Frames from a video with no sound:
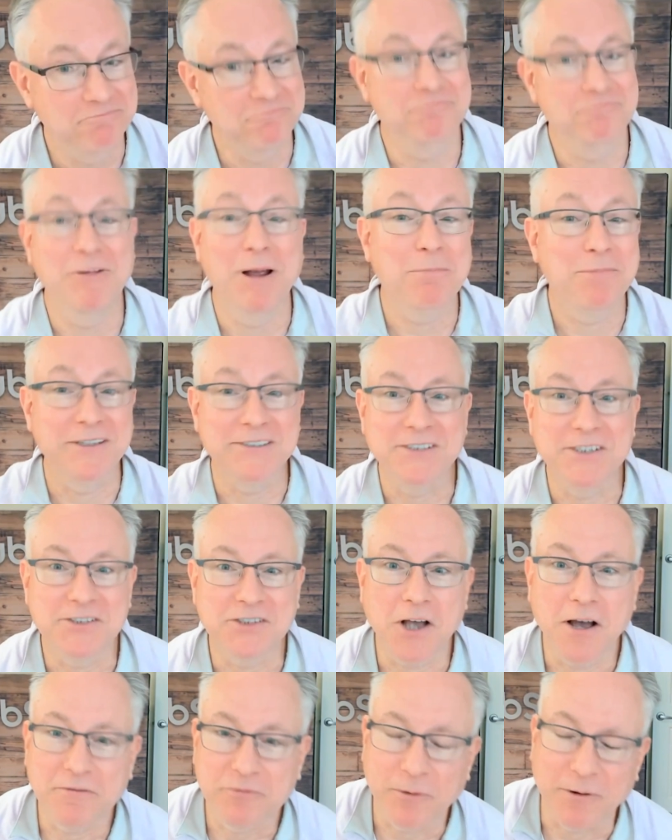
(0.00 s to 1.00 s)
Replit's a
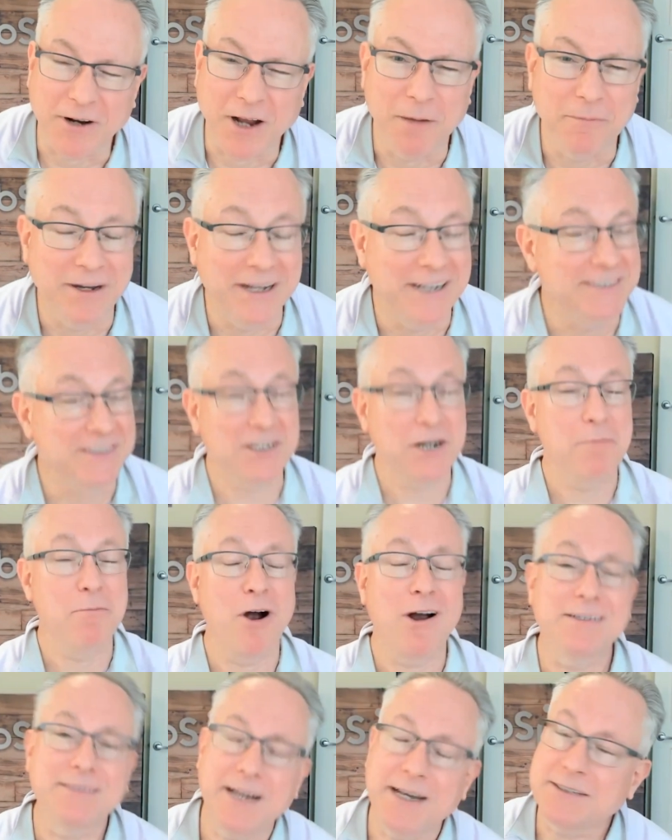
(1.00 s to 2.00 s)
software company. Is it a
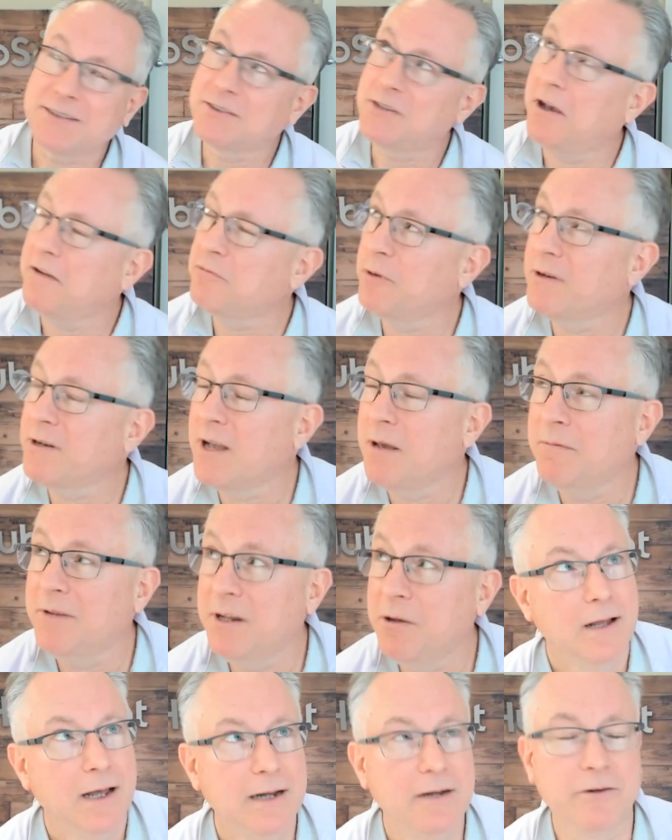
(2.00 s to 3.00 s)
MarTech software
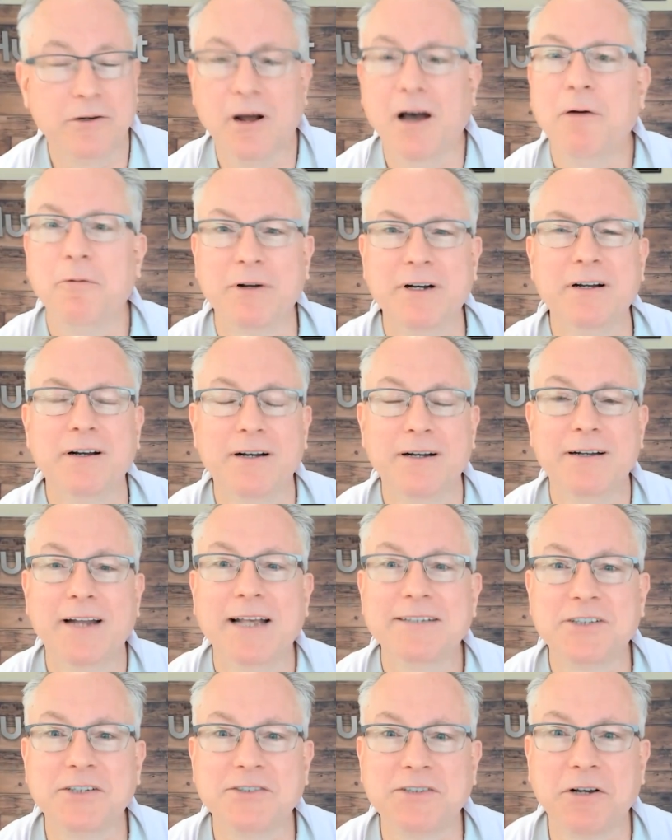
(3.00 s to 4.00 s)
company? I don't know. I wouldn't
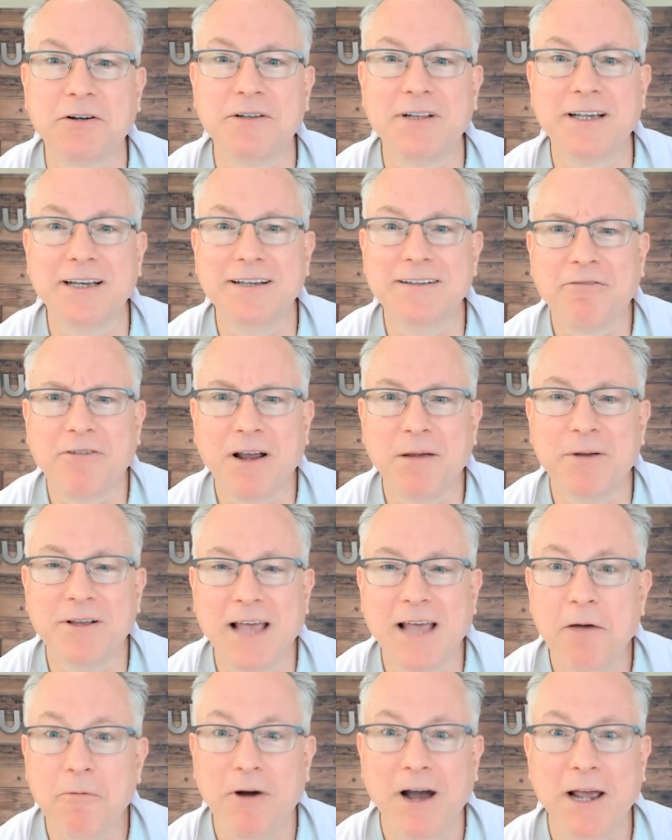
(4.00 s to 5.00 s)
necessarily frame it
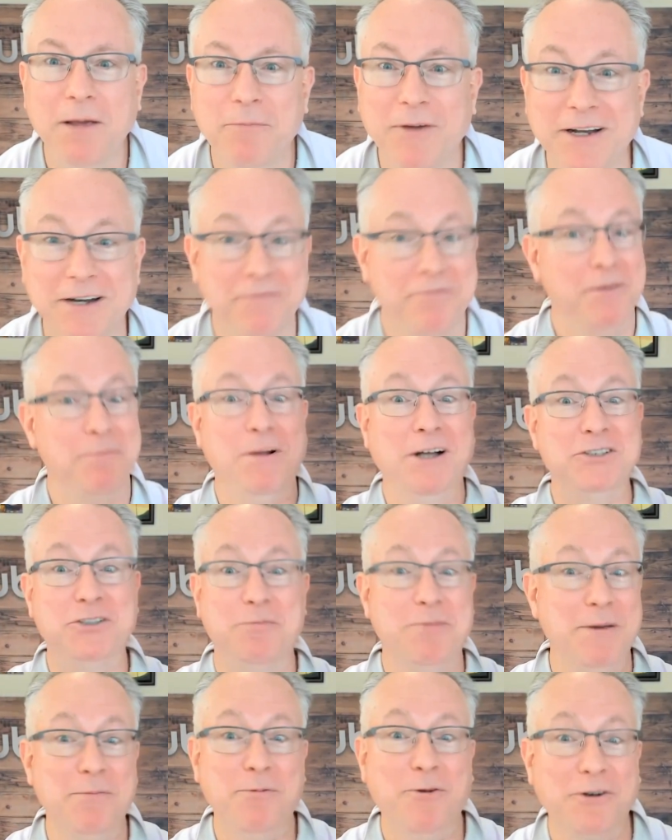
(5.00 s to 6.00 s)
that way, but if a bunch of
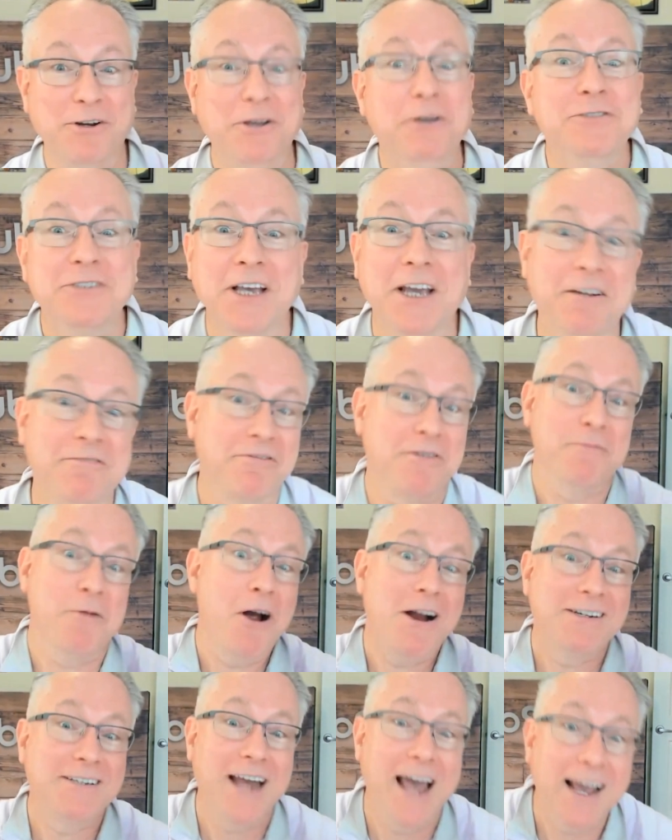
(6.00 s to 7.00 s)
people are using it for
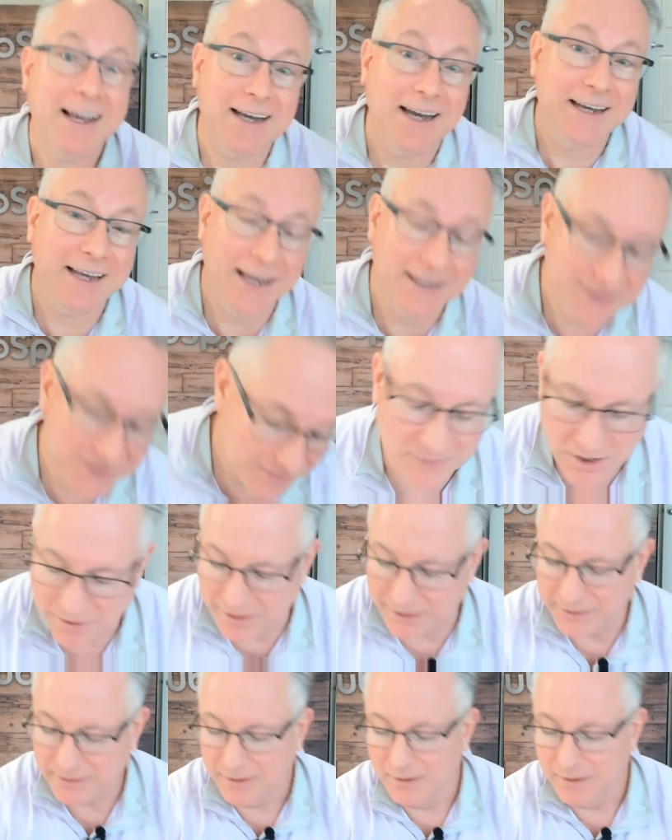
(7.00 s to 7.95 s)
MarTech, I guess, all right.